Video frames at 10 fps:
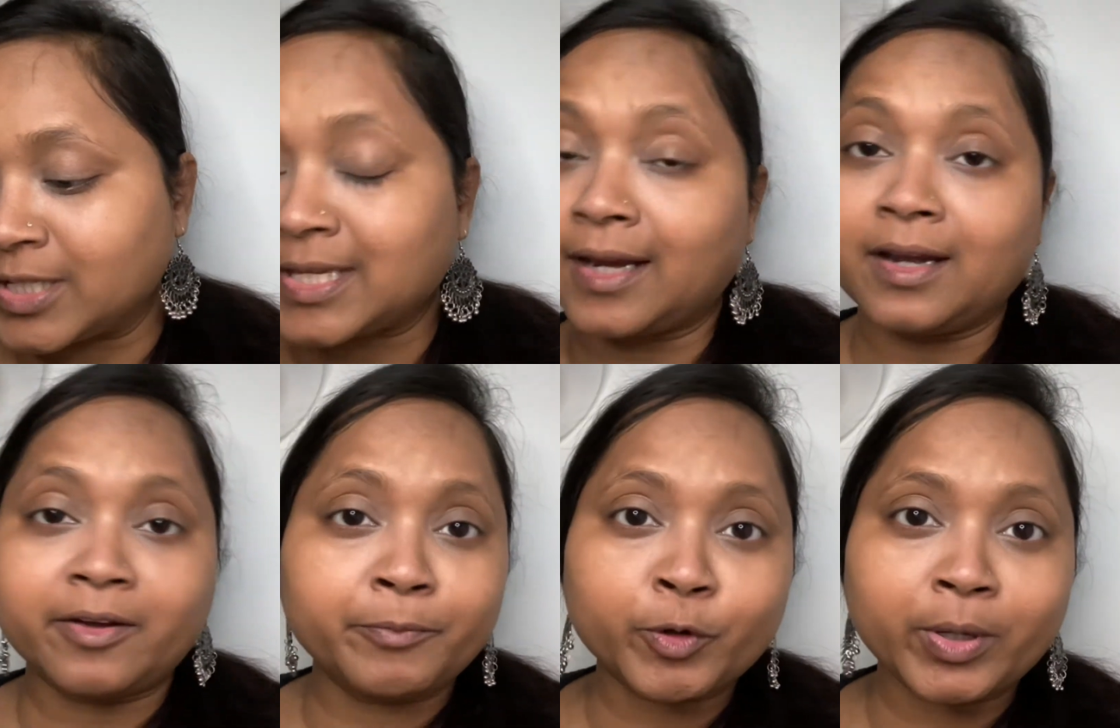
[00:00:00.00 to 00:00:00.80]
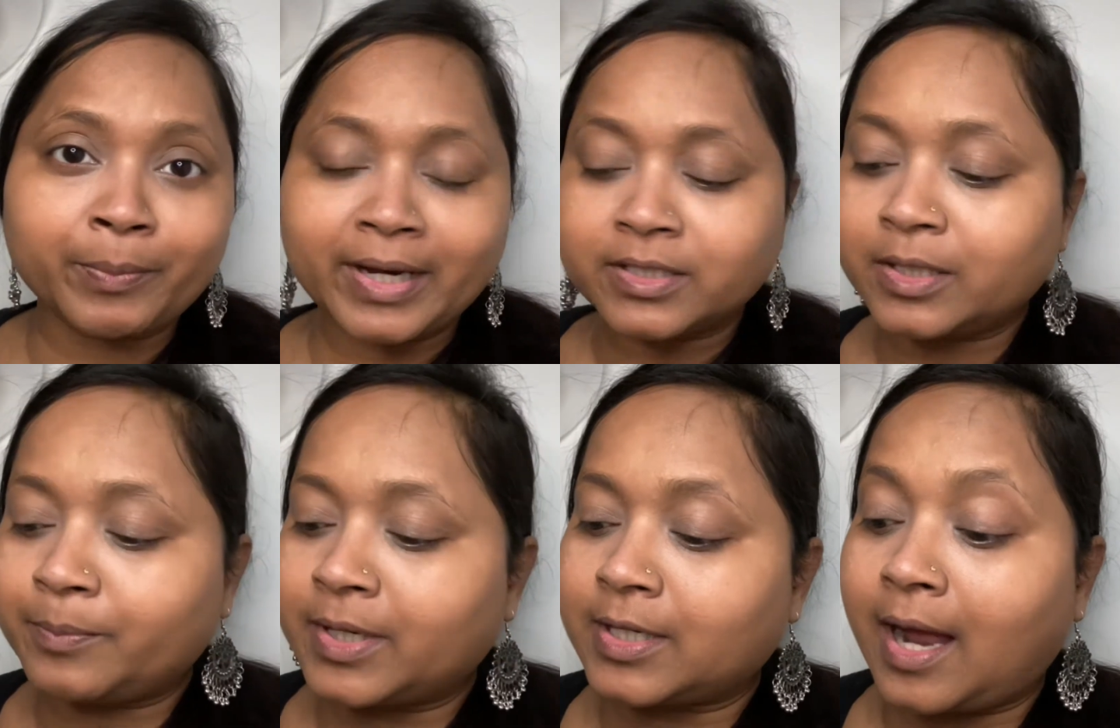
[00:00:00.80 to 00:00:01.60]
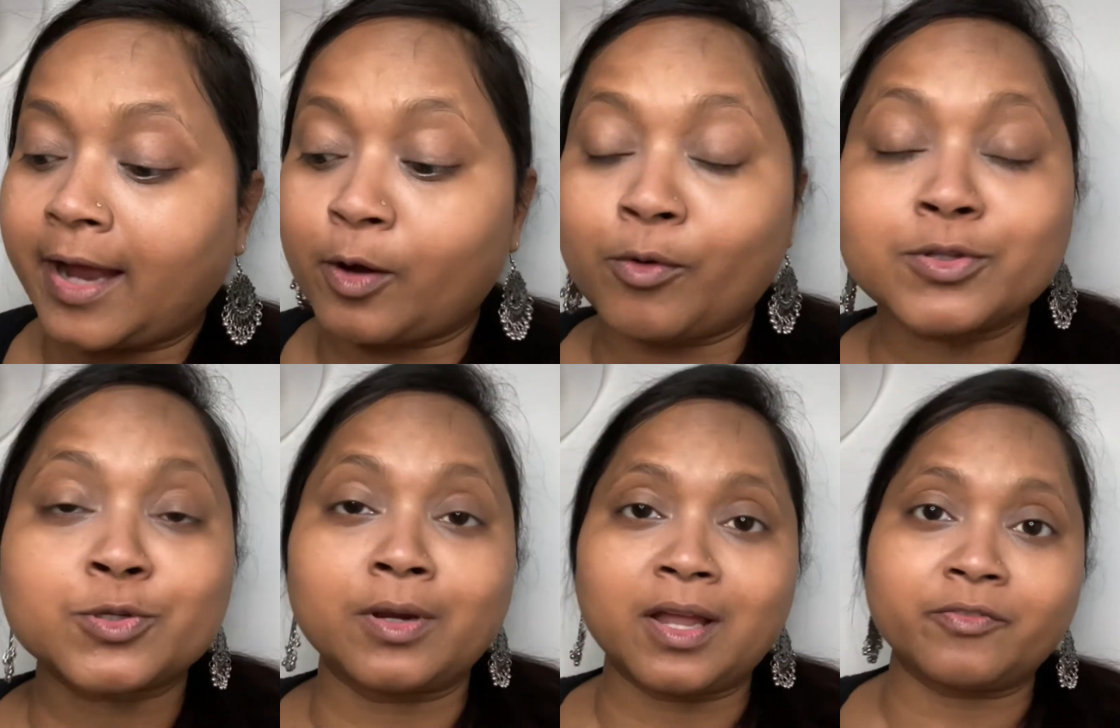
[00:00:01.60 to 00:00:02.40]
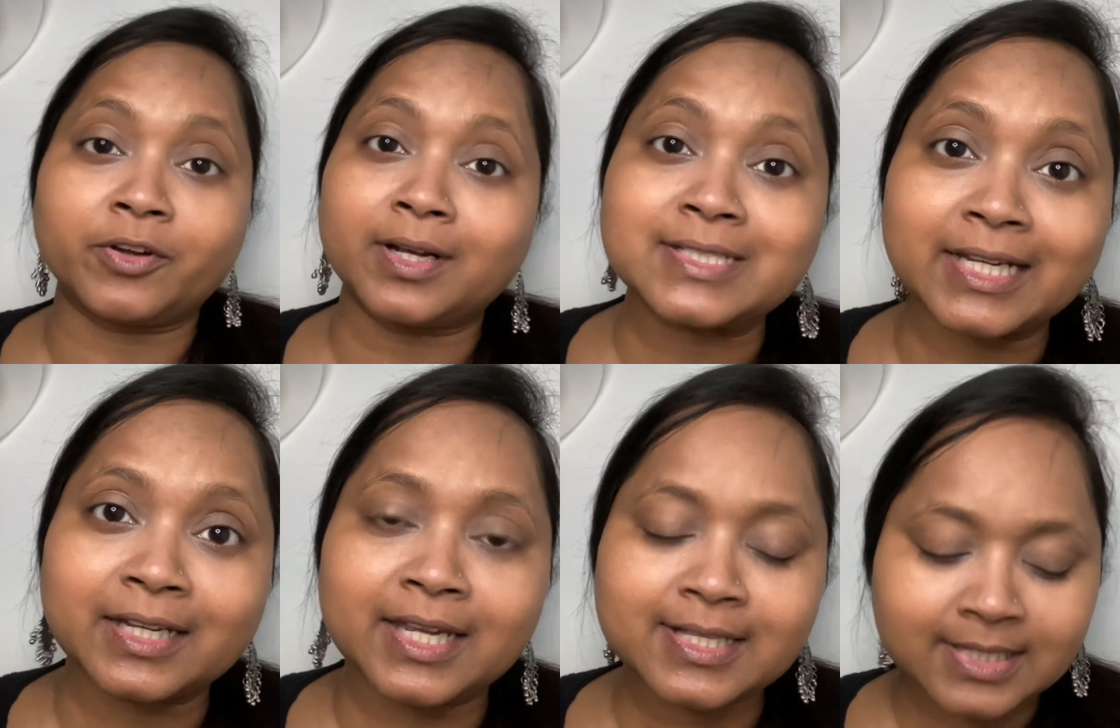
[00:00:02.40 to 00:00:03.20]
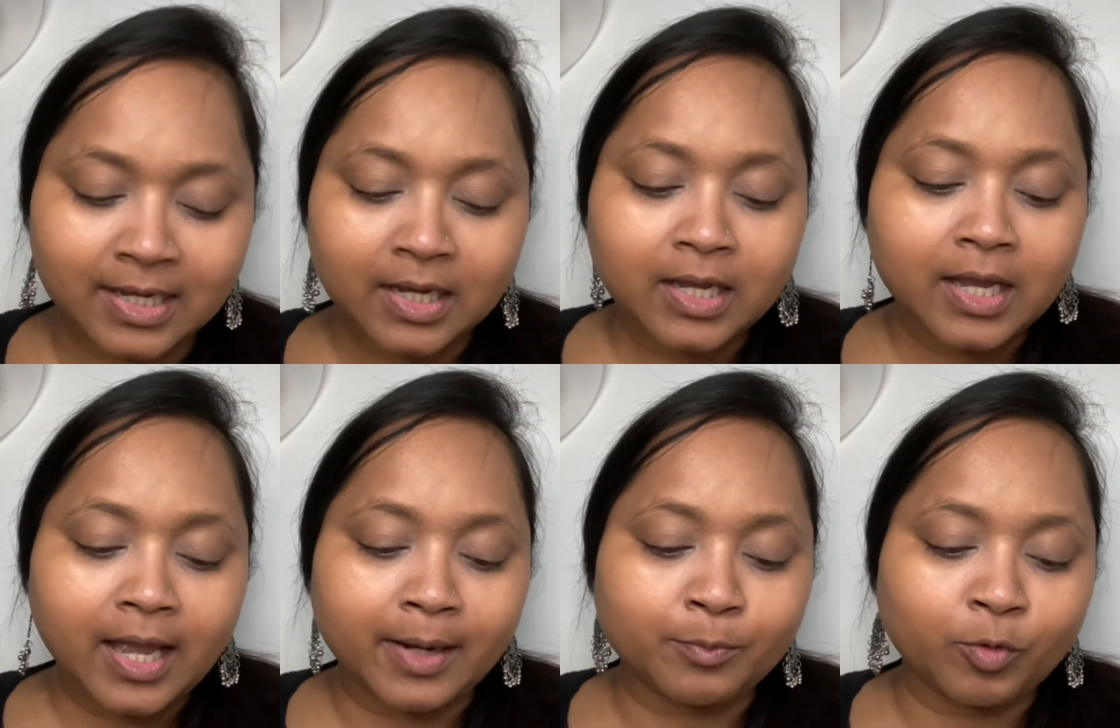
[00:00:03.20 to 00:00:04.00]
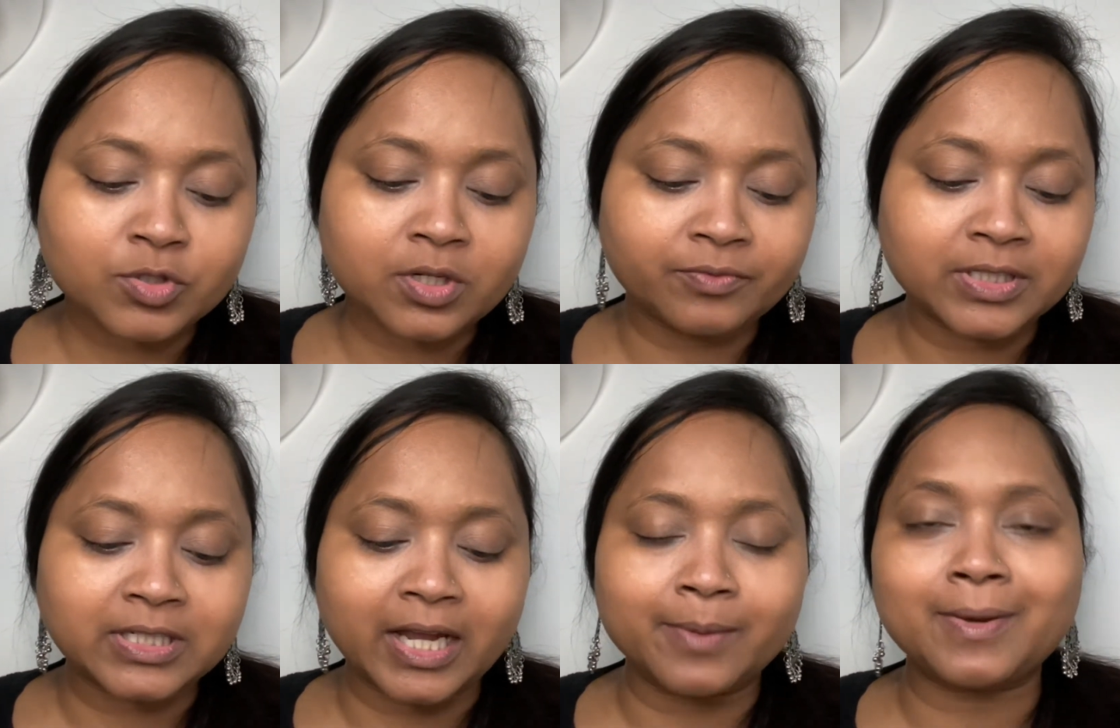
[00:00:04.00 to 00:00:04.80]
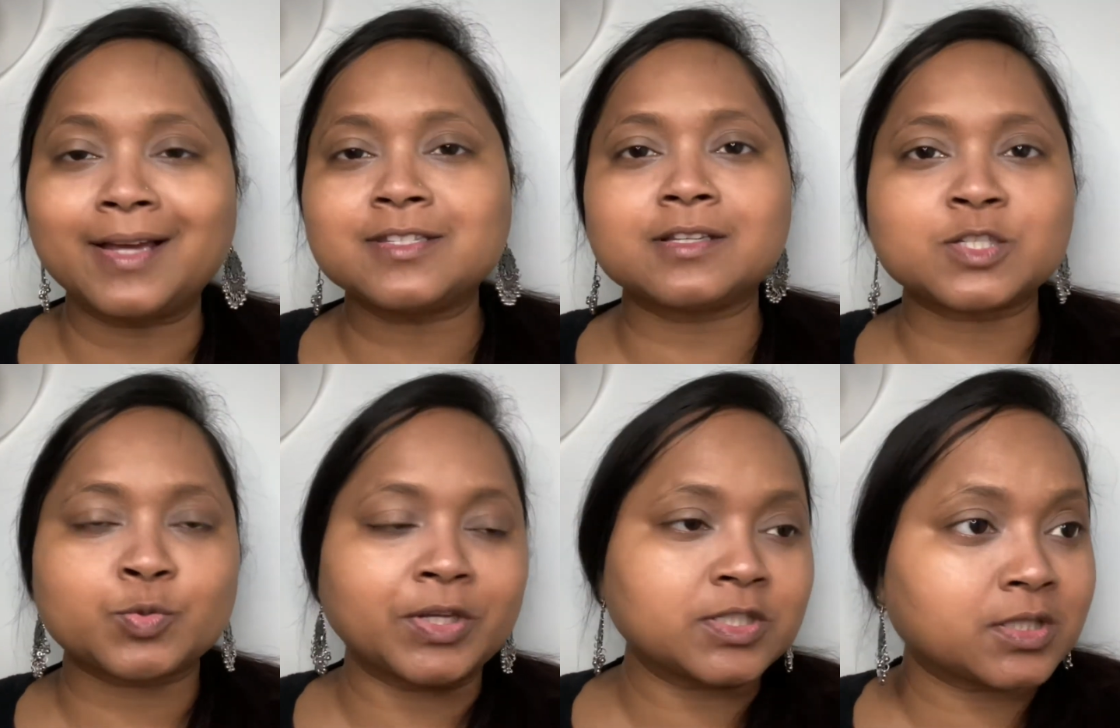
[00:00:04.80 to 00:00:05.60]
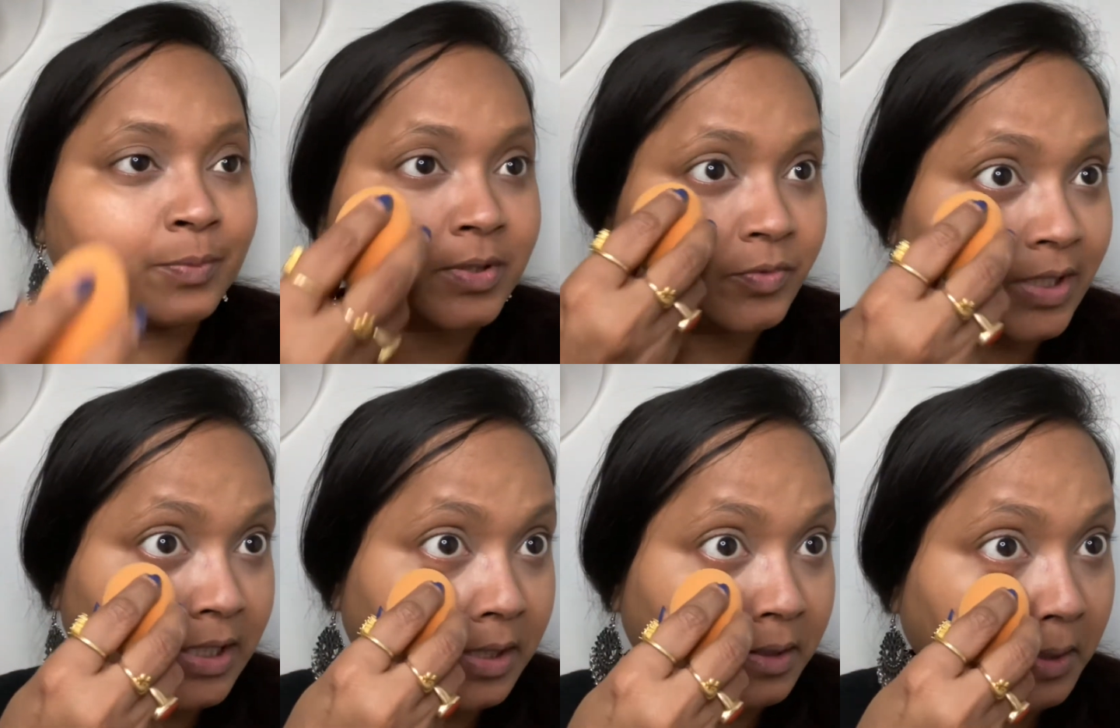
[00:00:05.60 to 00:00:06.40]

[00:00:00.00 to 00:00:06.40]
I love Beauty Blender, but I also love Real Techniques, and most of the time I just switch between